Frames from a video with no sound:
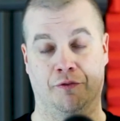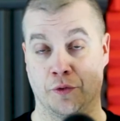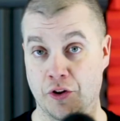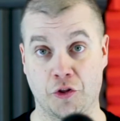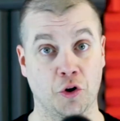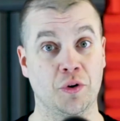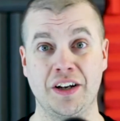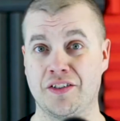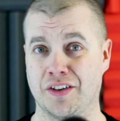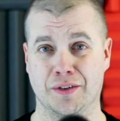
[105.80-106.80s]
from the
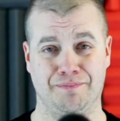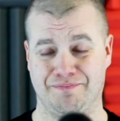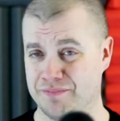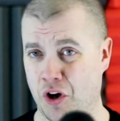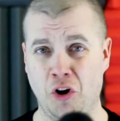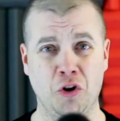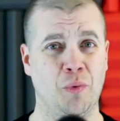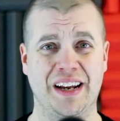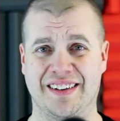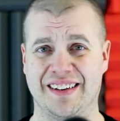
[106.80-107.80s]
30s to all the
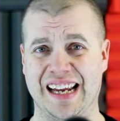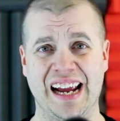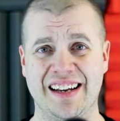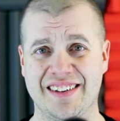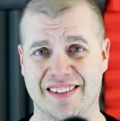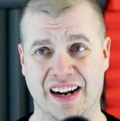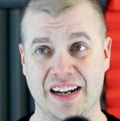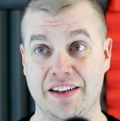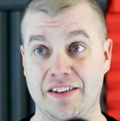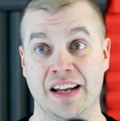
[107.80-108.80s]
way to the 80s and
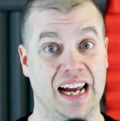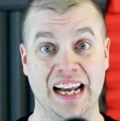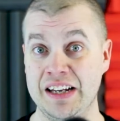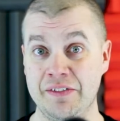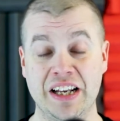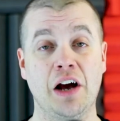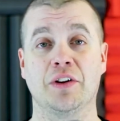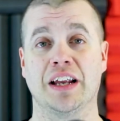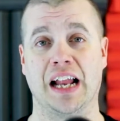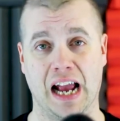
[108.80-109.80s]
90s and even now
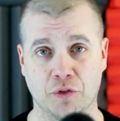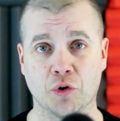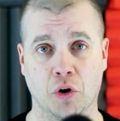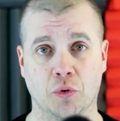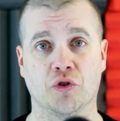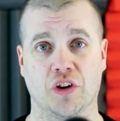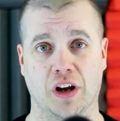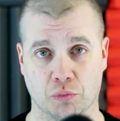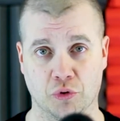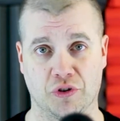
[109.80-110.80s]
that have their own
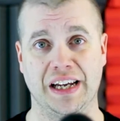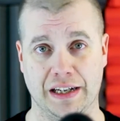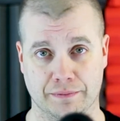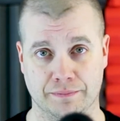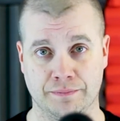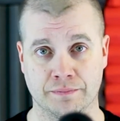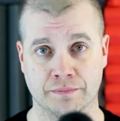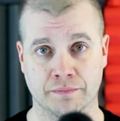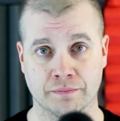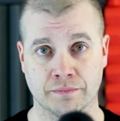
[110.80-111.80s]
set routine
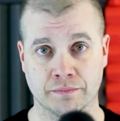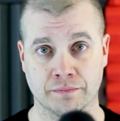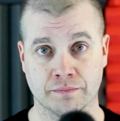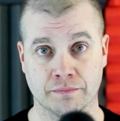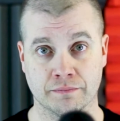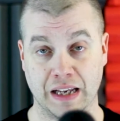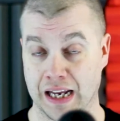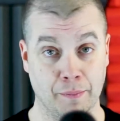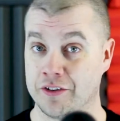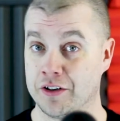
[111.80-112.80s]

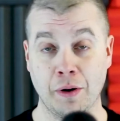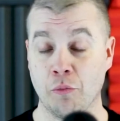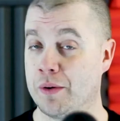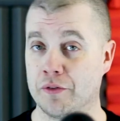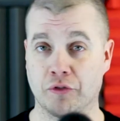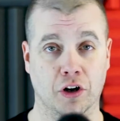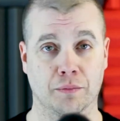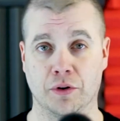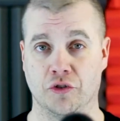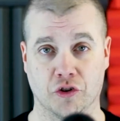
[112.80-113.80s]
and I'm not talking about women, I'm
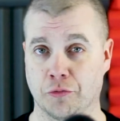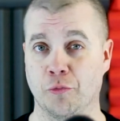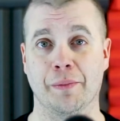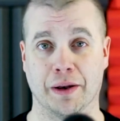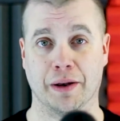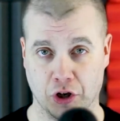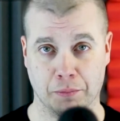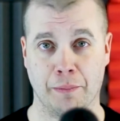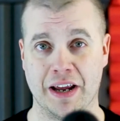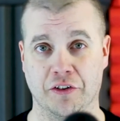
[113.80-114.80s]
talking just women, I'm talking
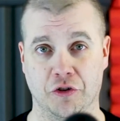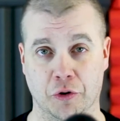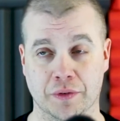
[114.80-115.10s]
about men too.